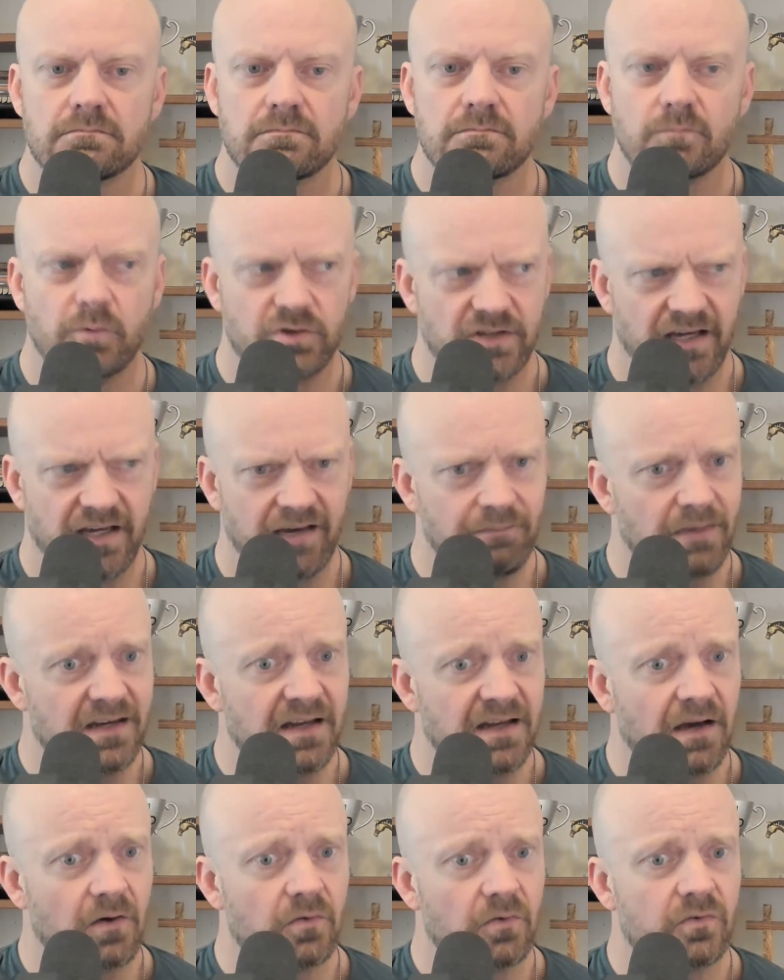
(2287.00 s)
which I have my
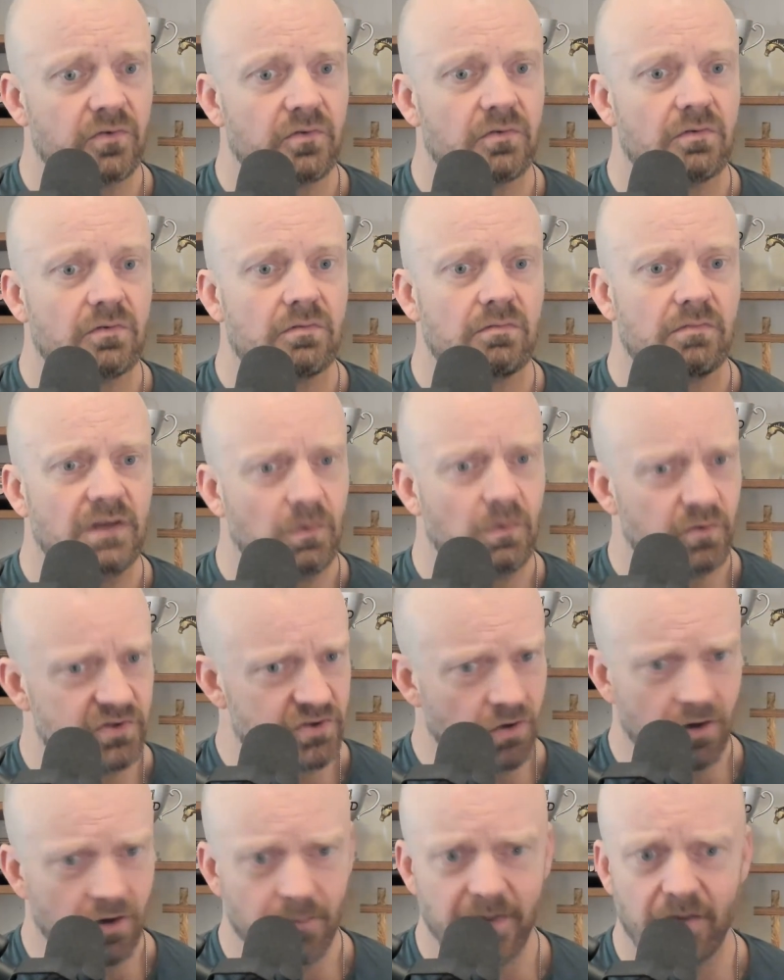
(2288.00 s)
doubts, it was
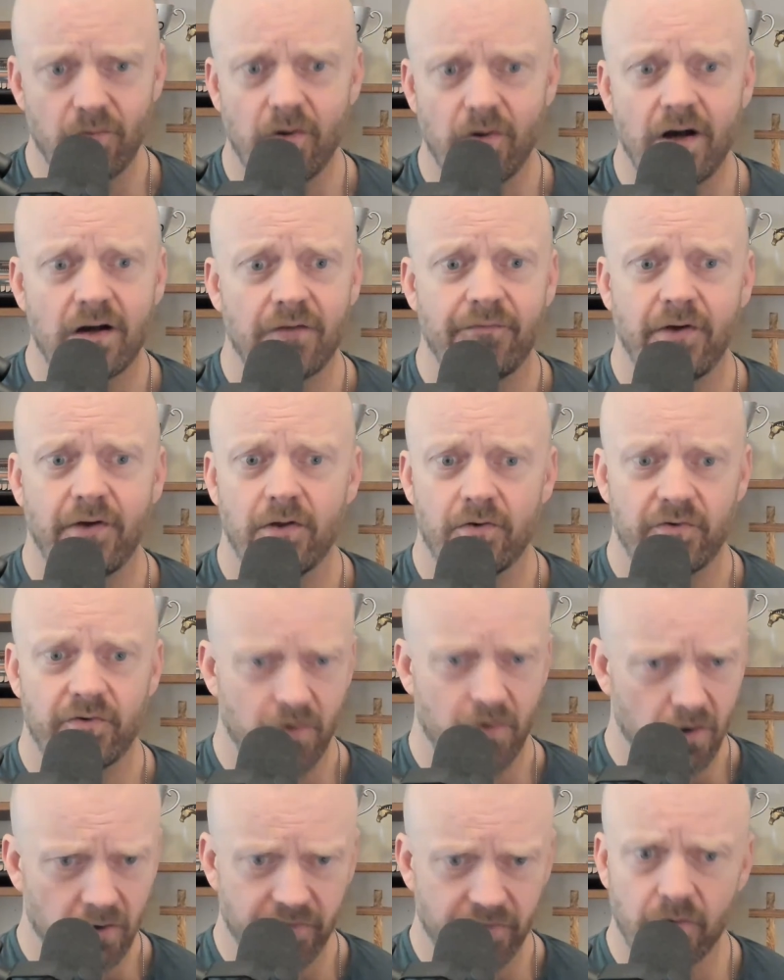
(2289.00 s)
started by the Rockefellers
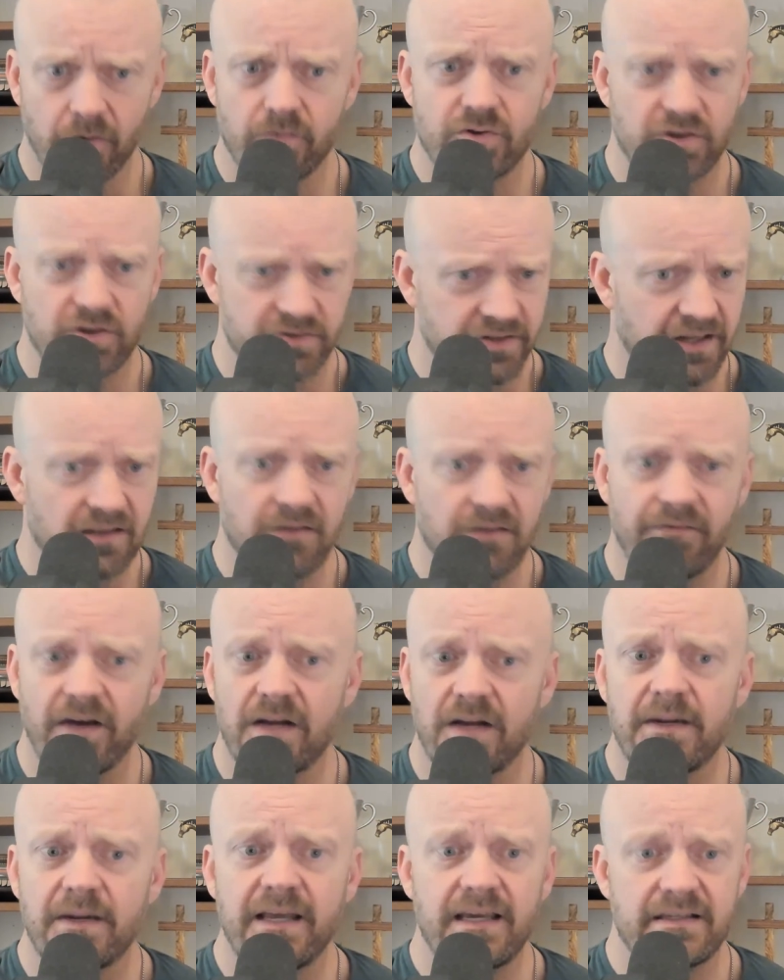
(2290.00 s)
also, just like the
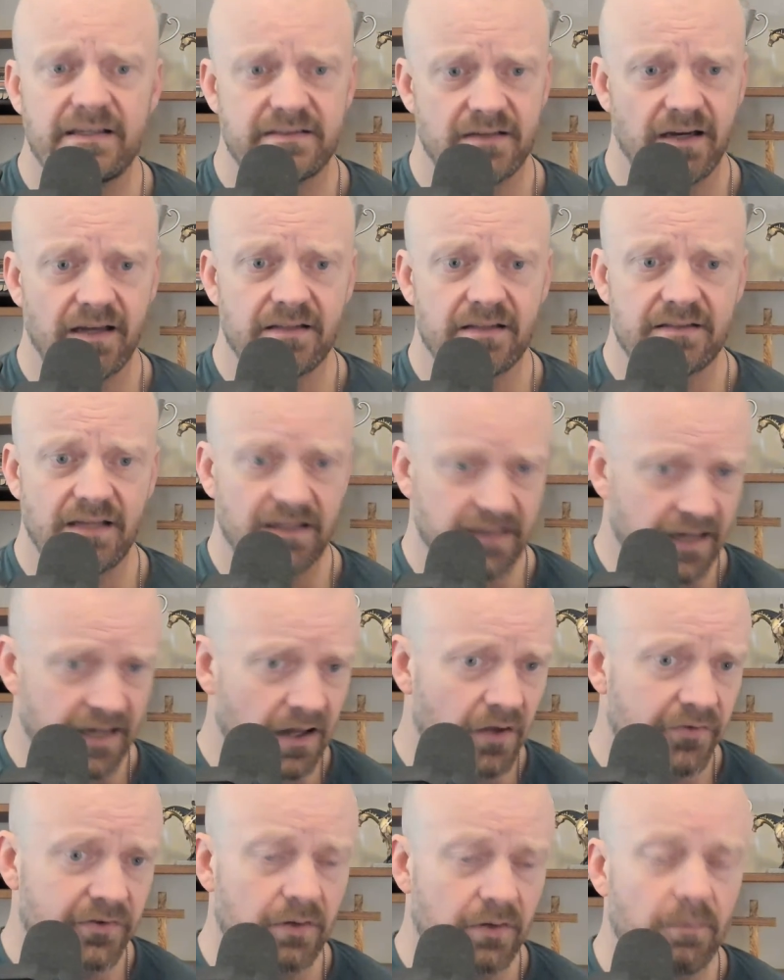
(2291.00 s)
vitamin A science and
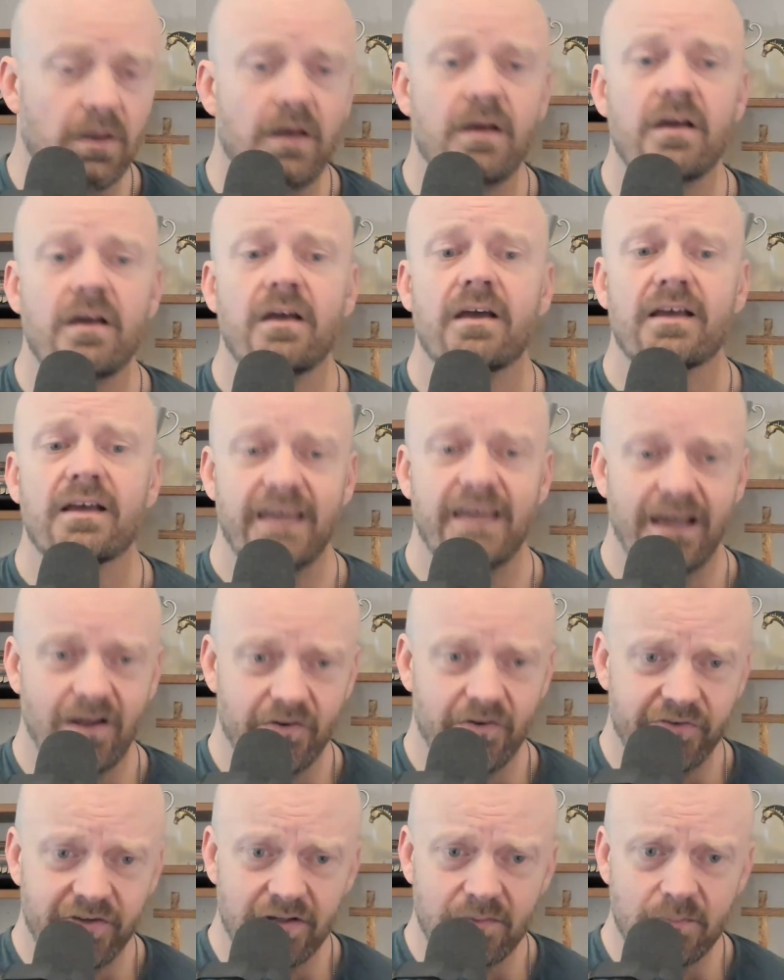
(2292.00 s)
calcium.
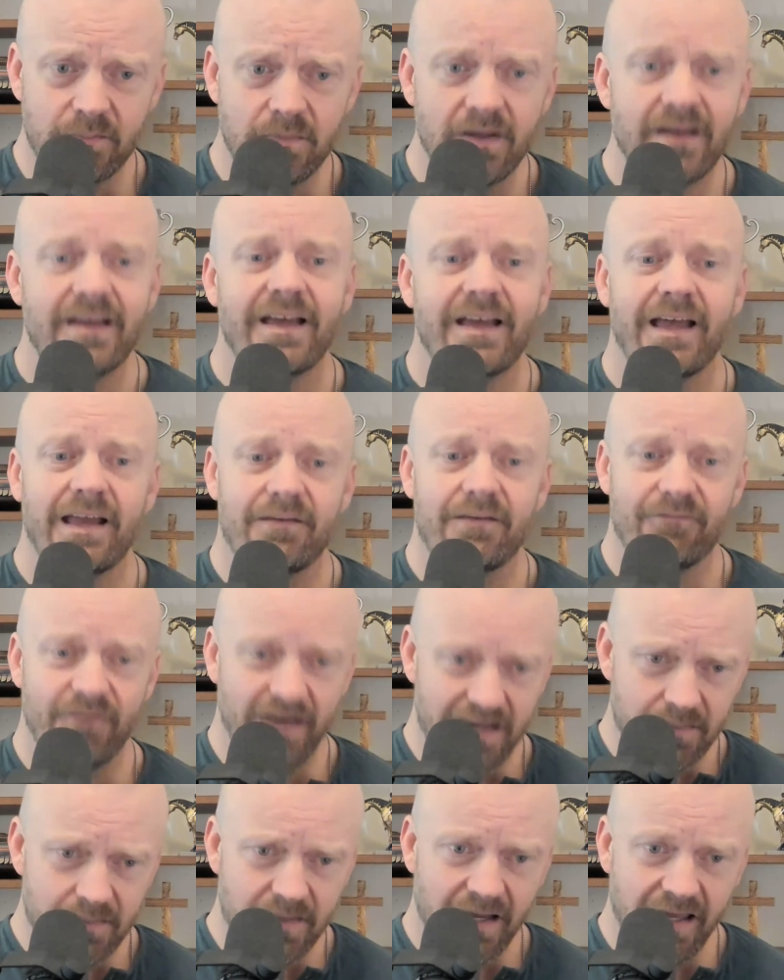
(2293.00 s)
Calcium and
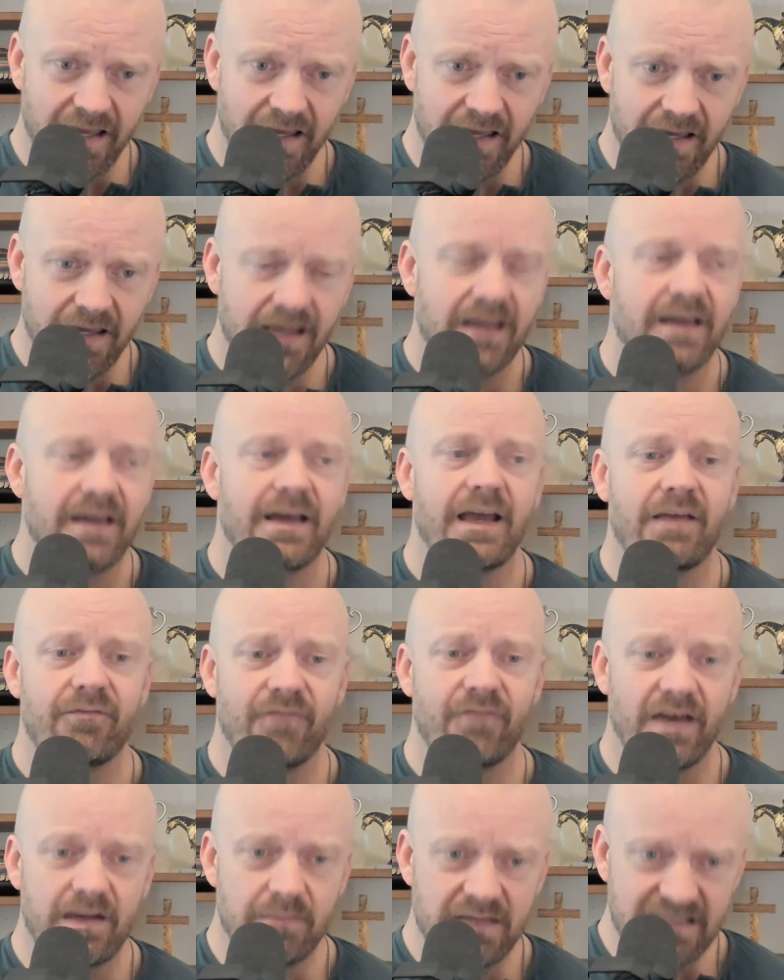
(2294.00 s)
vitamin A and
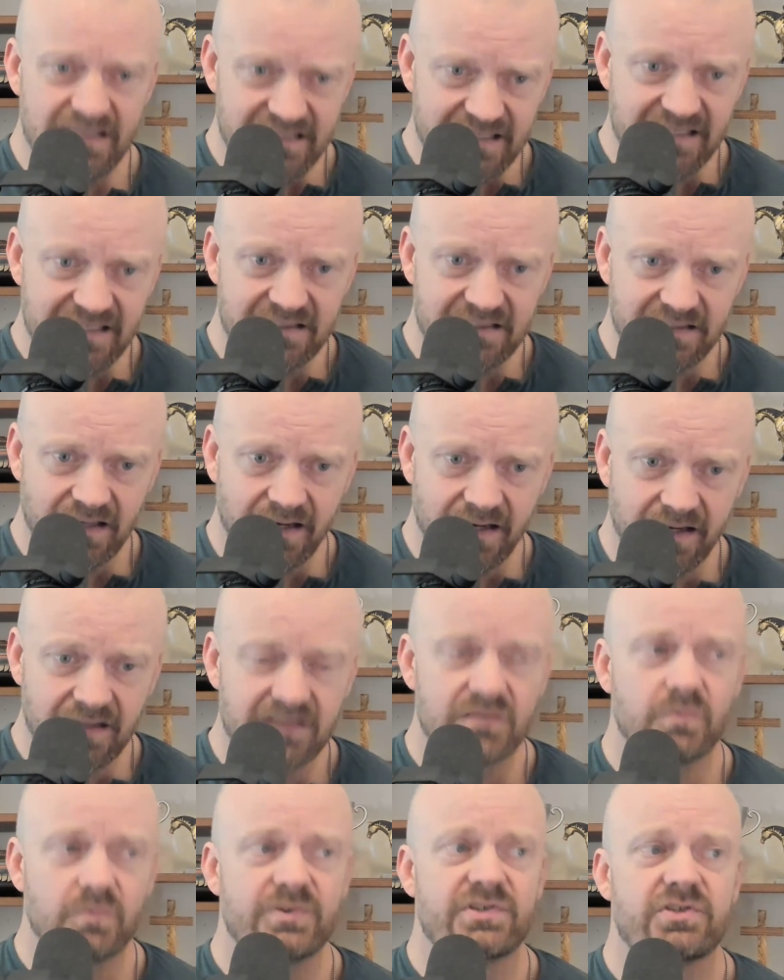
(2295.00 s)
vitamin D
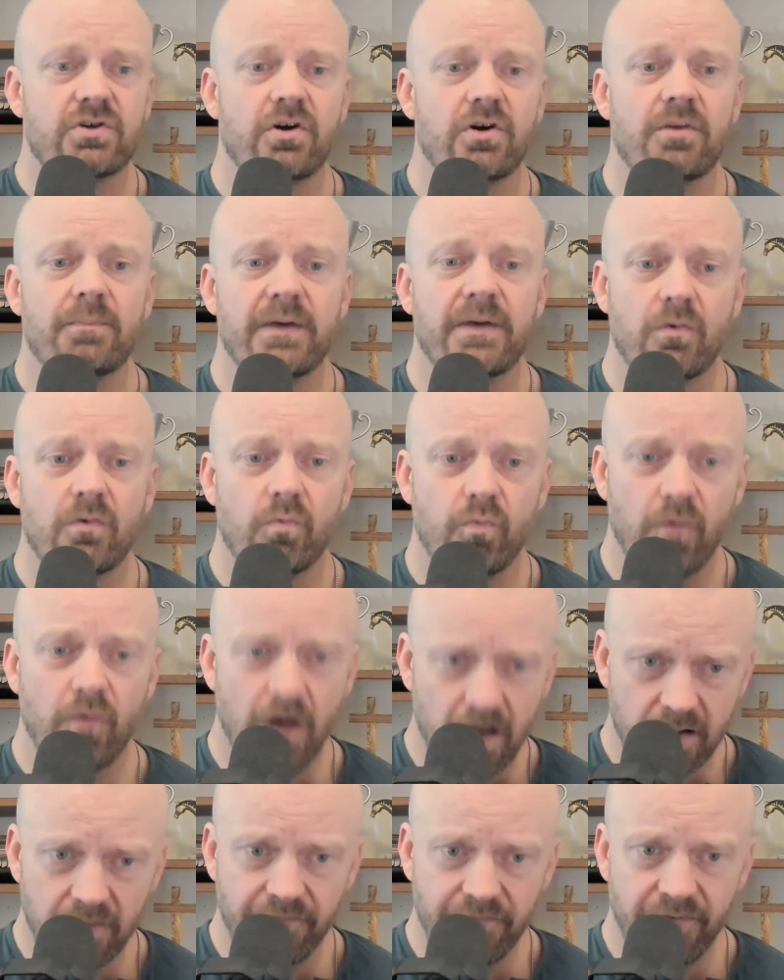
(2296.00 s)
science was started by the
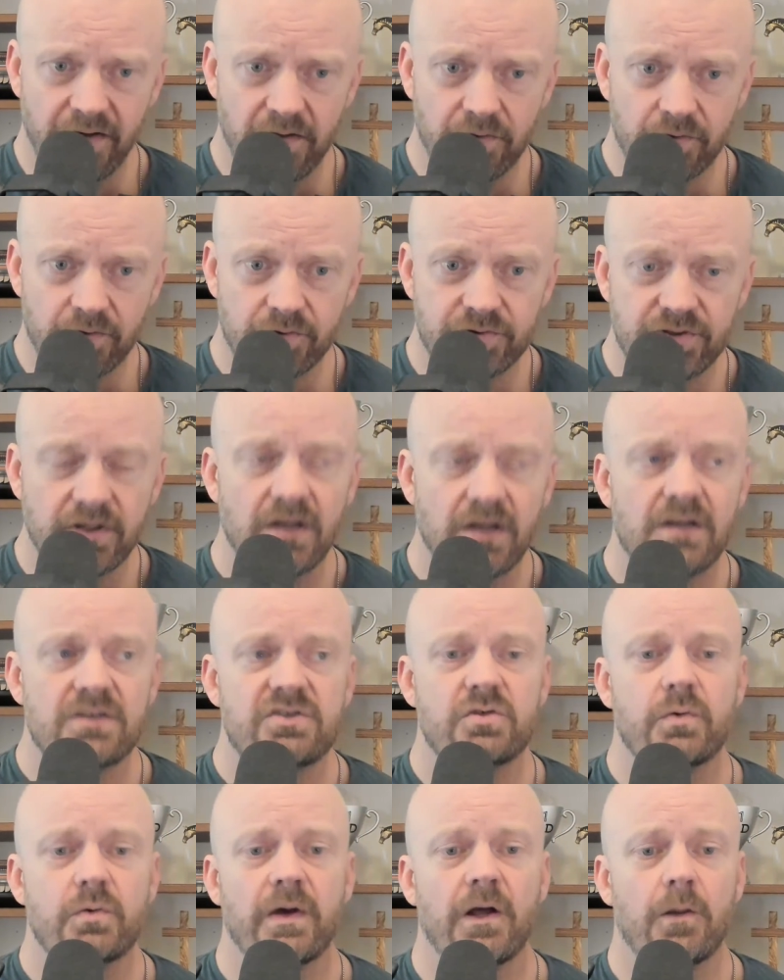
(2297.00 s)
Rockefellers
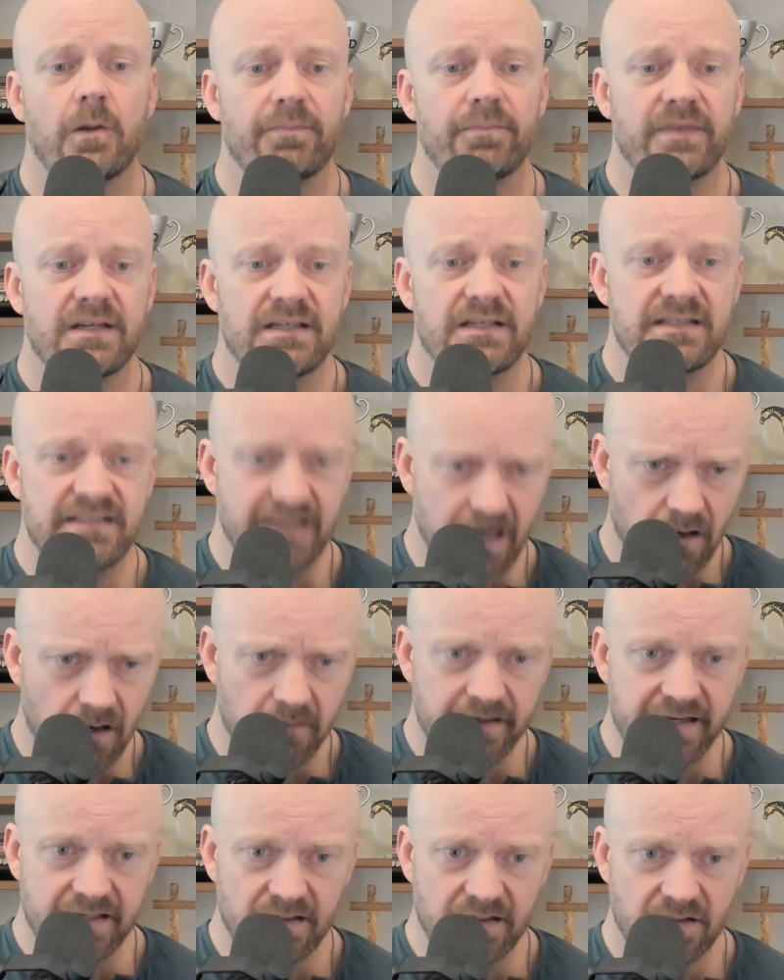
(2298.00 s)
to help the
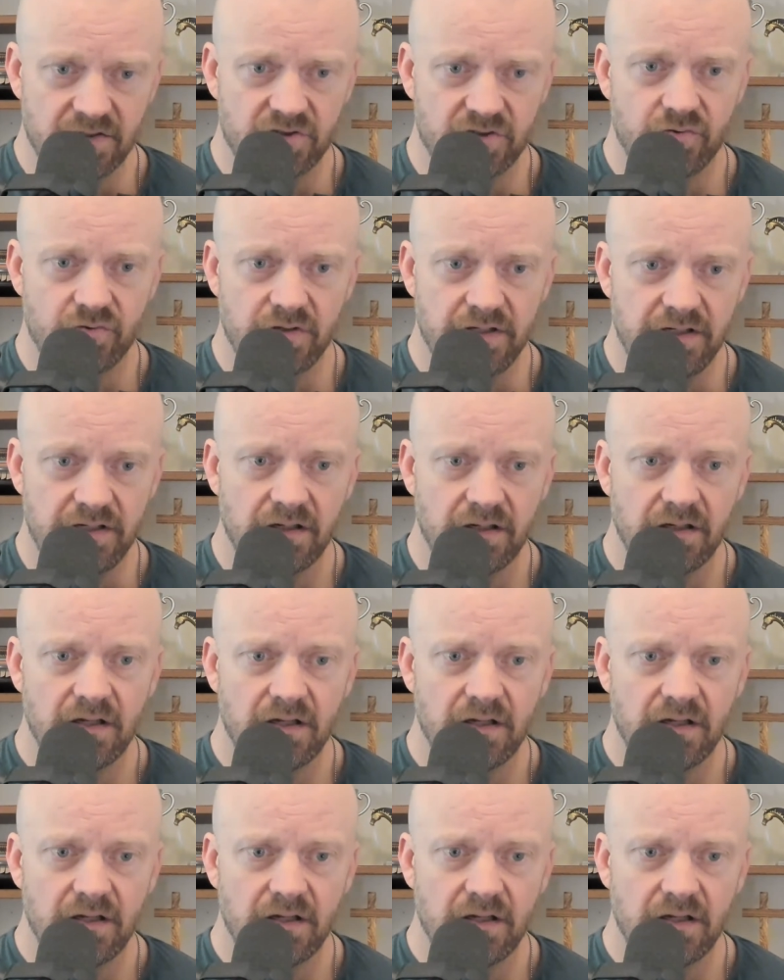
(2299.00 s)
dairy industry